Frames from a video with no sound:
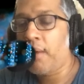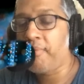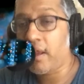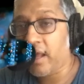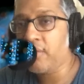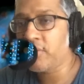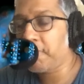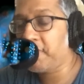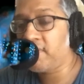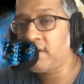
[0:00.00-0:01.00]
they allied with the
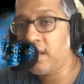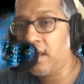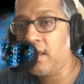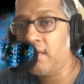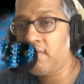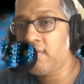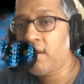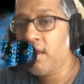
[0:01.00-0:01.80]
Byzantines,